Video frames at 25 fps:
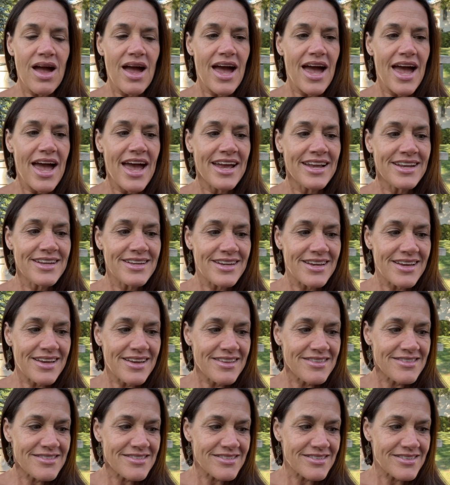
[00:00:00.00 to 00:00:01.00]
And
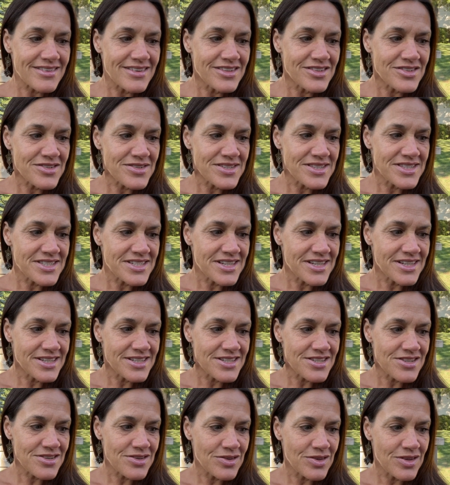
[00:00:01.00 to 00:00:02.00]
it's interesting
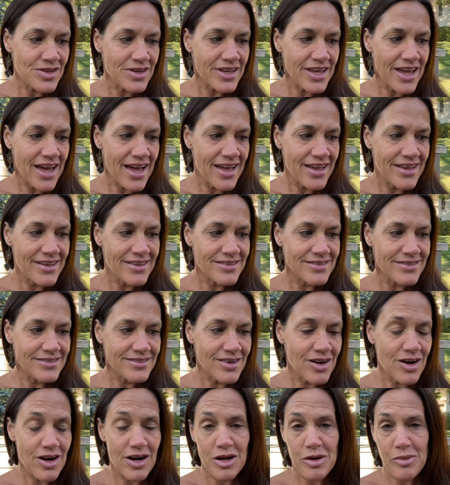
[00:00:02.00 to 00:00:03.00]
to look at
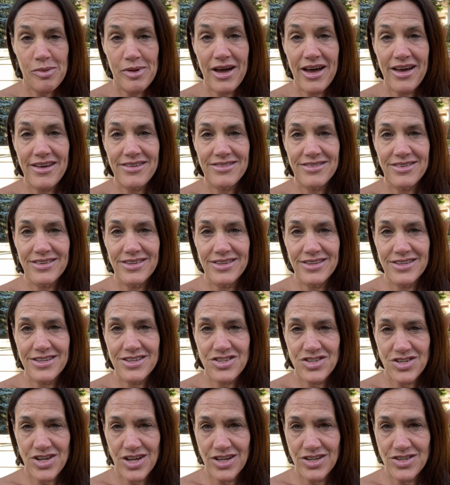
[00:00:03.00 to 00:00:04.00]
our capacity to
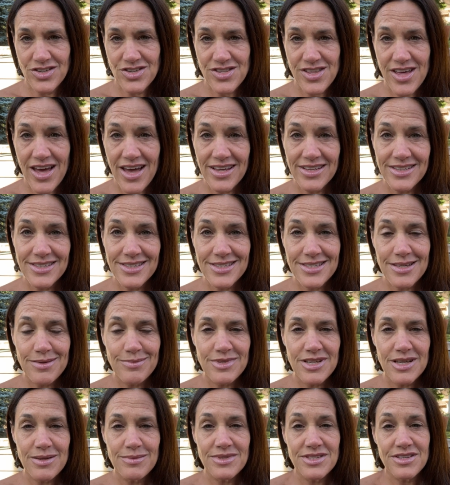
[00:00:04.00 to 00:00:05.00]
change that. And
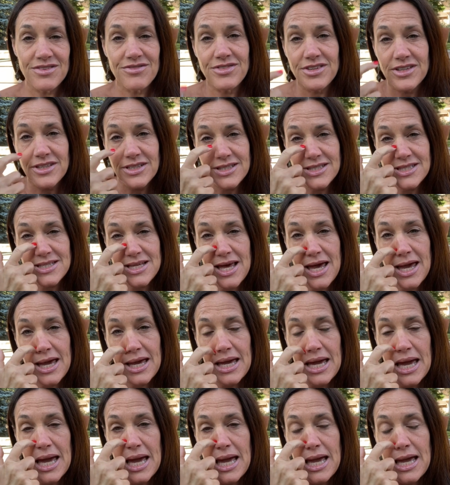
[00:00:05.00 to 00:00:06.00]
sometimes it feels
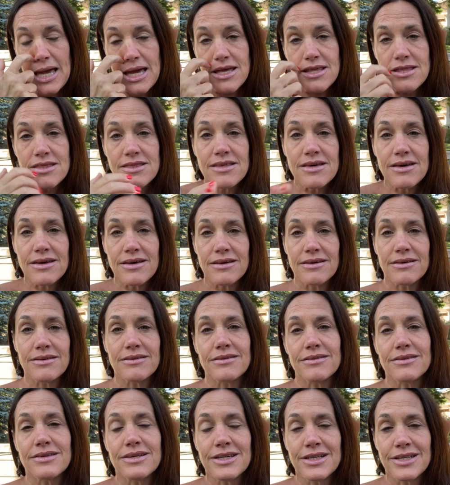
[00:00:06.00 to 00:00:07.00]
like the,
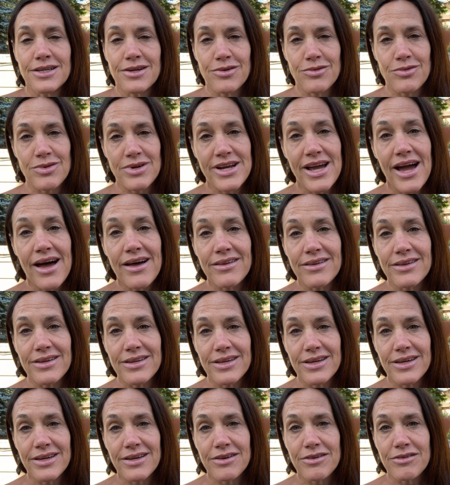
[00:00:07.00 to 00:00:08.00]
you know,
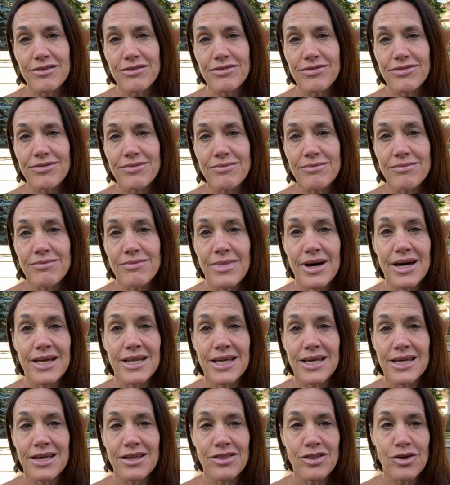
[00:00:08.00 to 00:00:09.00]
reality of
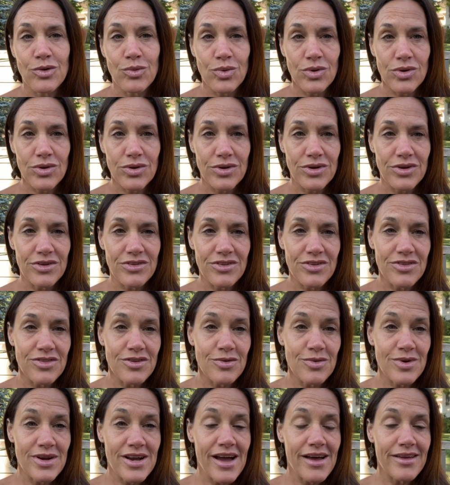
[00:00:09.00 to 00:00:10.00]
money in the world and the
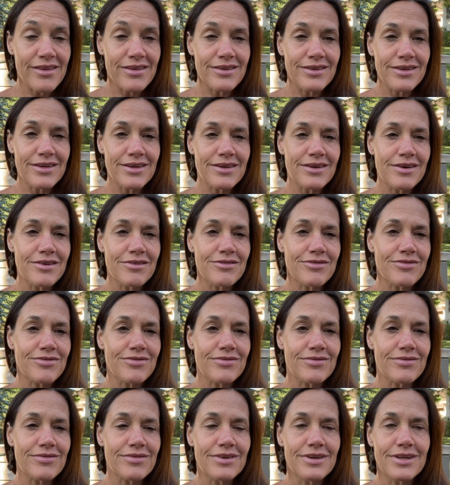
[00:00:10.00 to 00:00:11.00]
reality of,
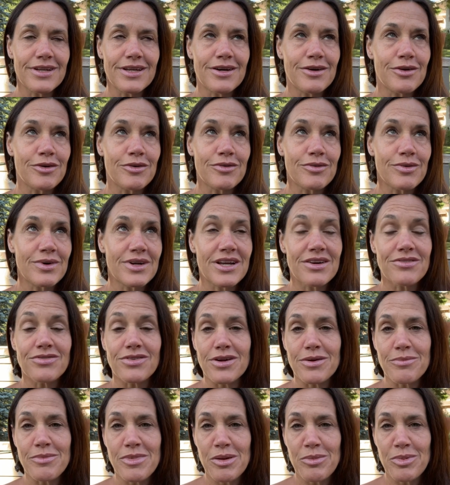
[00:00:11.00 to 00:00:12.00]
you know, whatever
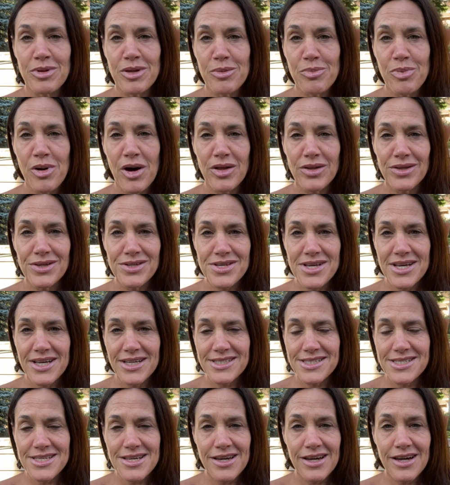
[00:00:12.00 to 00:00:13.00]
it may be,
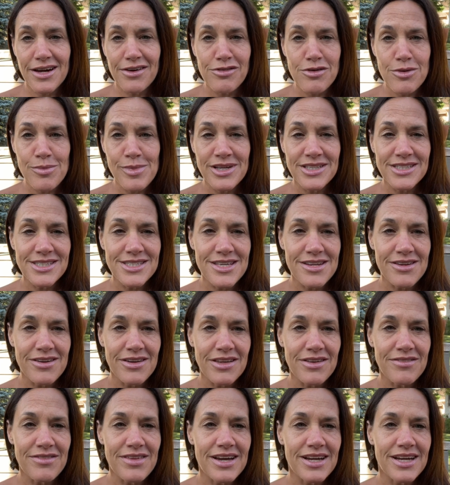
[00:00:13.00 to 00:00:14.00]
politics and governments and
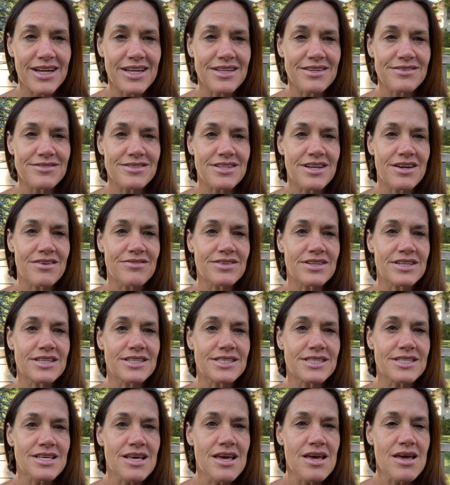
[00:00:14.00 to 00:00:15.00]
all of that kind of stuff
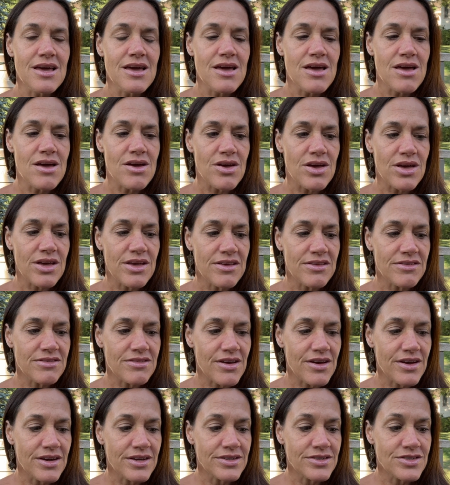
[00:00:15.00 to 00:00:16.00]
is
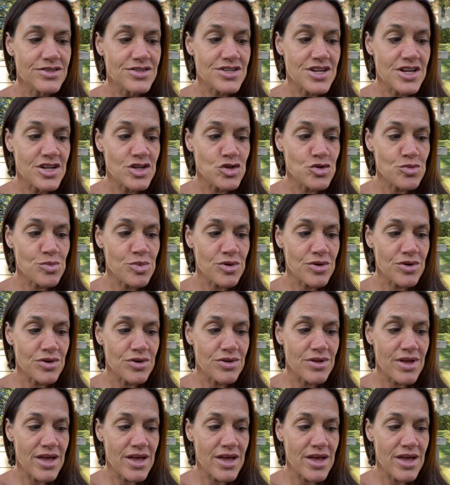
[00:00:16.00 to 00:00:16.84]
unchangeable.